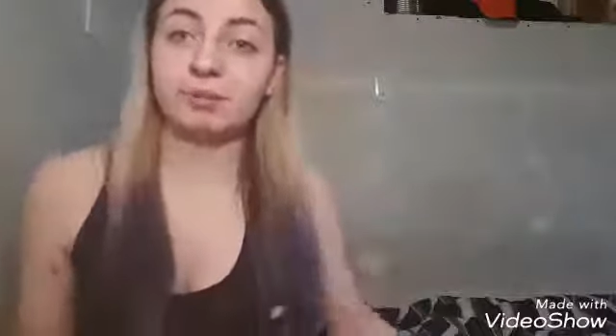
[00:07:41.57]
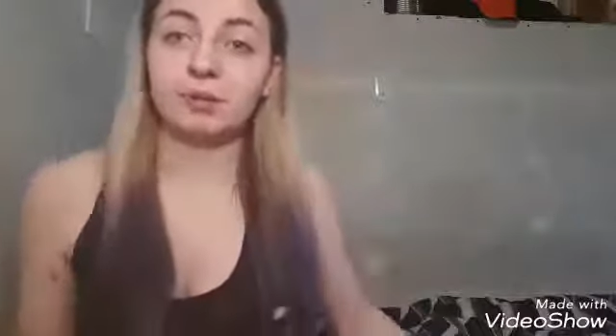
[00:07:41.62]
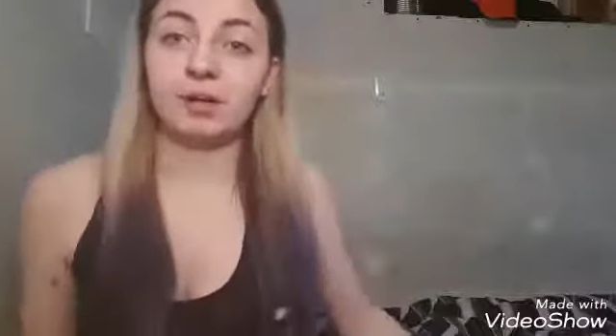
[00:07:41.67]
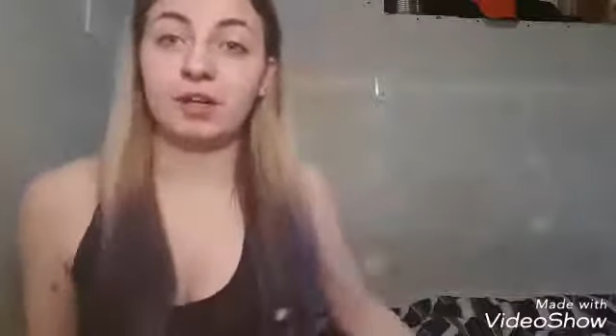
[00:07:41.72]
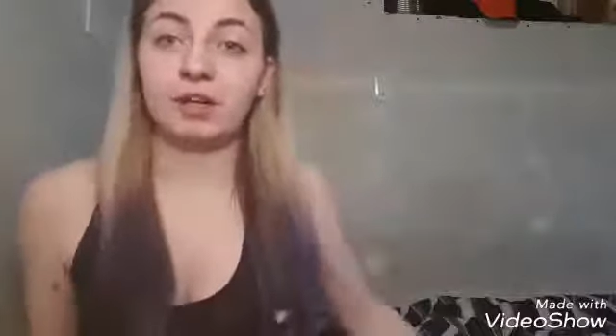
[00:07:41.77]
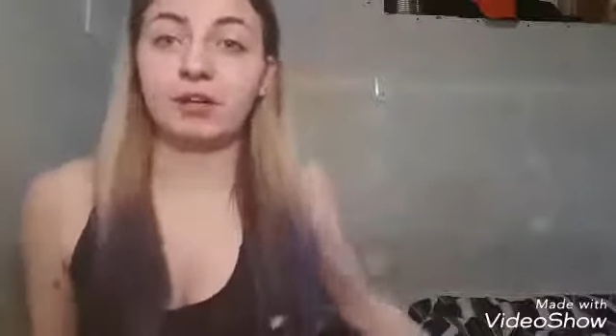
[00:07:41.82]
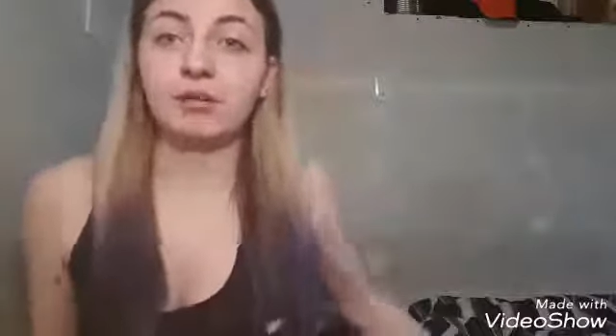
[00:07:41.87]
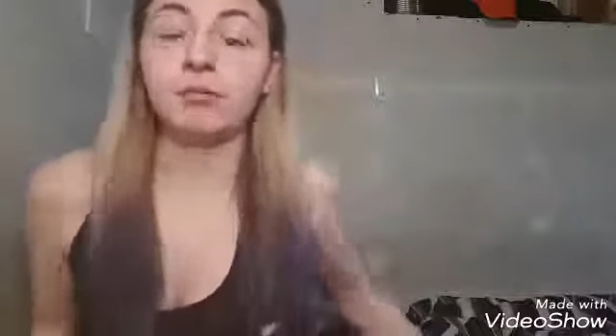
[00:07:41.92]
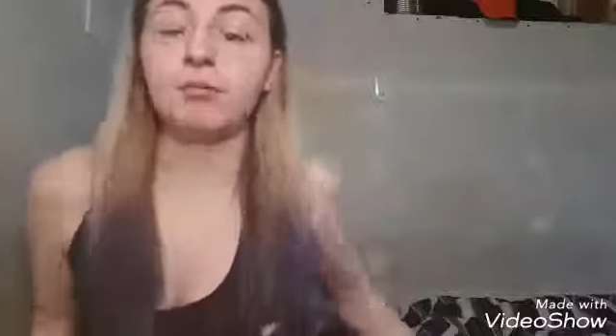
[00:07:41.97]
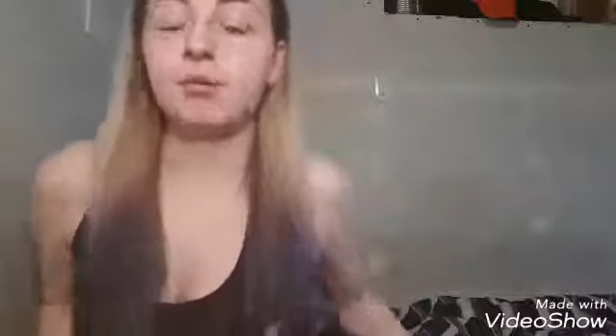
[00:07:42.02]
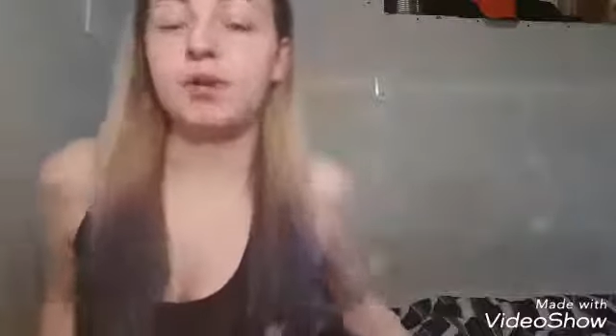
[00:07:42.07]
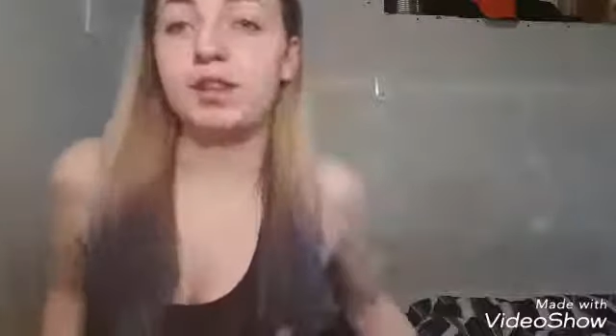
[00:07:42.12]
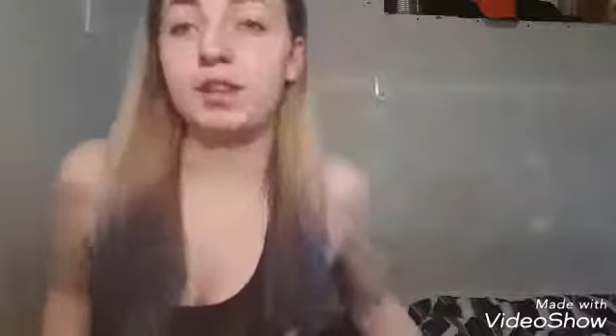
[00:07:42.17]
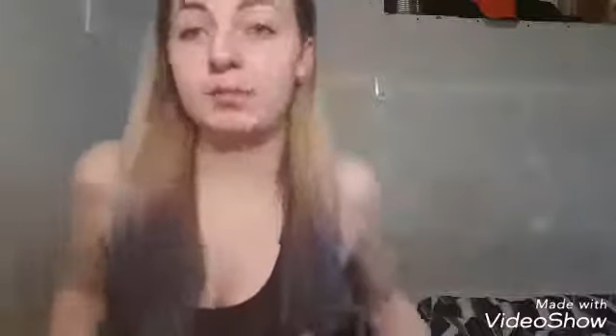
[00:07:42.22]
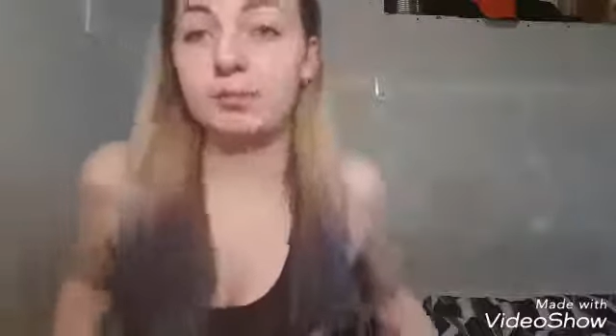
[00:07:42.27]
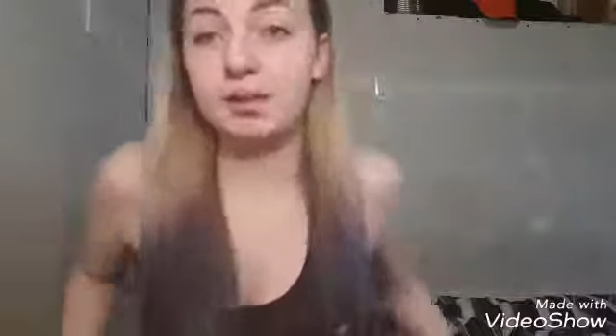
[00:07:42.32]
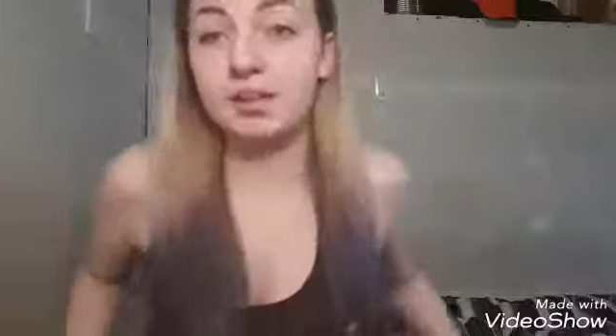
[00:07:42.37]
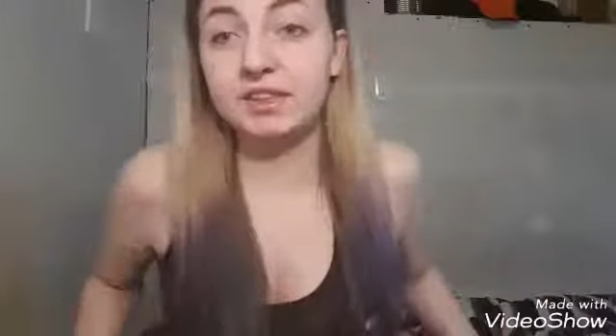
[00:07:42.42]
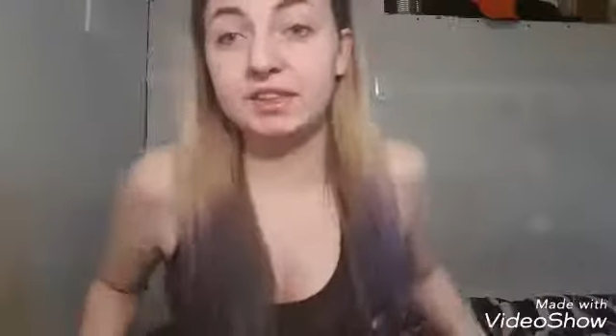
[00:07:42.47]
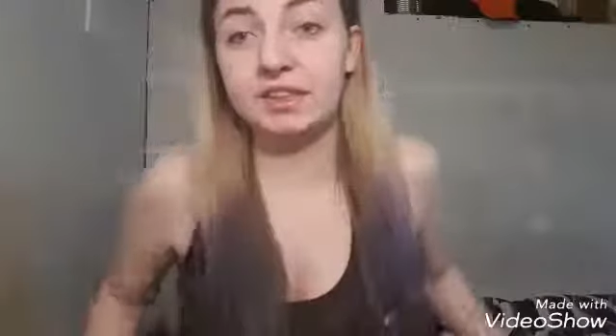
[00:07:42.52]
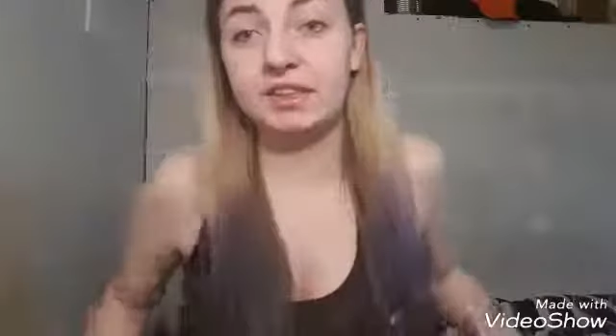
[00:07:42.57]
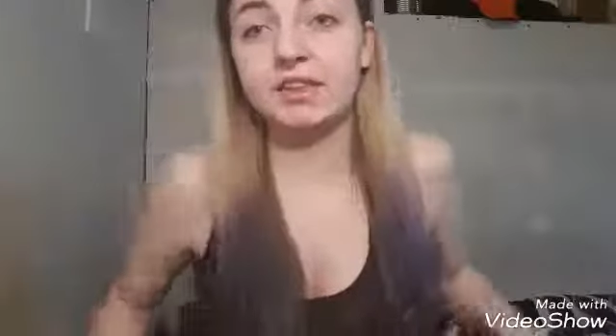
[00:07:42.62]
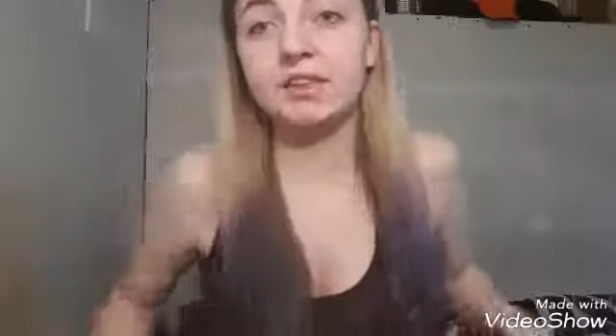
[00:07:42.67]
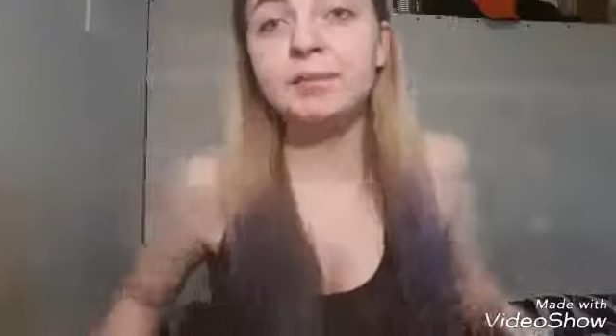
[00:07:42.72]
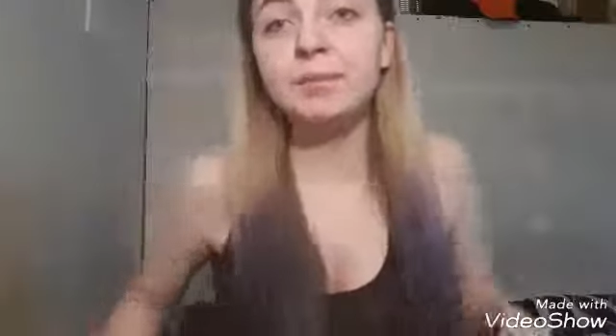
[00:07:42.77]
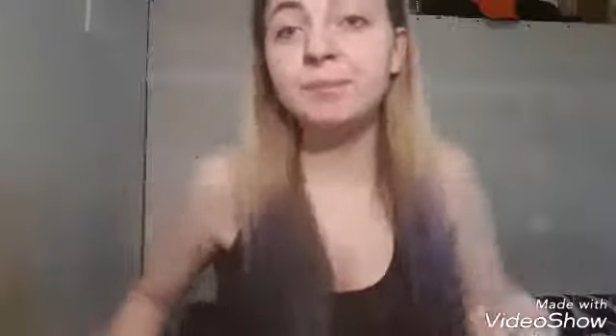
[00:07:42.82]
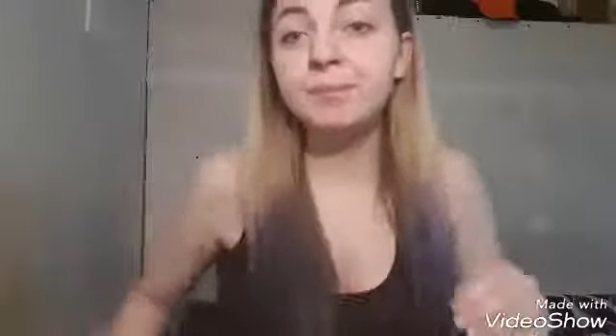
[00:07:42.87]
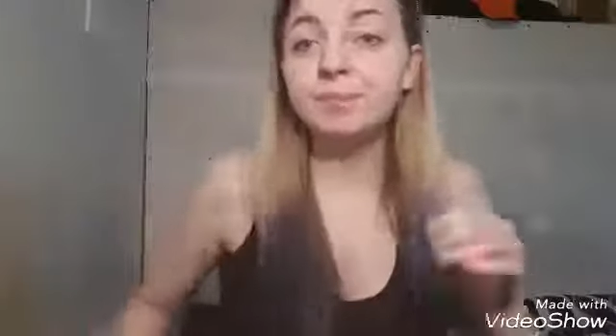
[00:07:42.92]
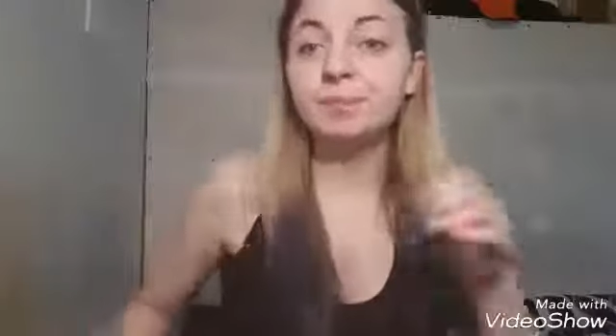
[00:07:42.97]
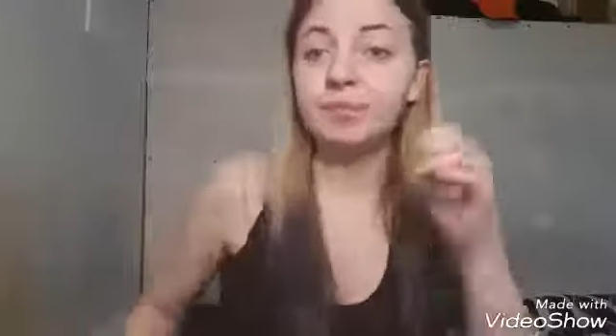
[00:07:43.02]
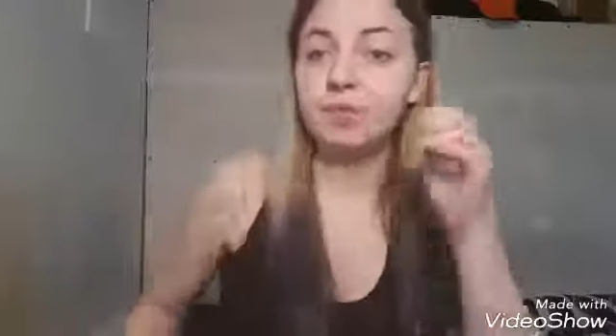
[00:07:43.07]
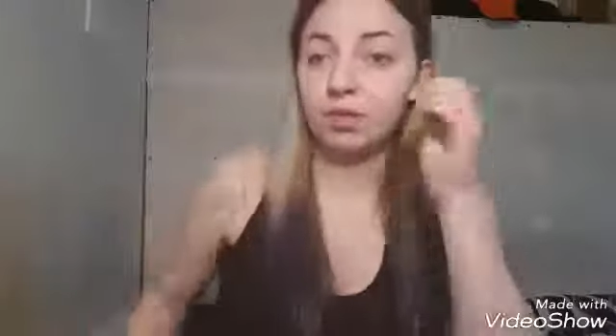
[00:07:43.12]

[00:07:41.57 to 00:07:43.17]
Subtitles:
pregnant with my son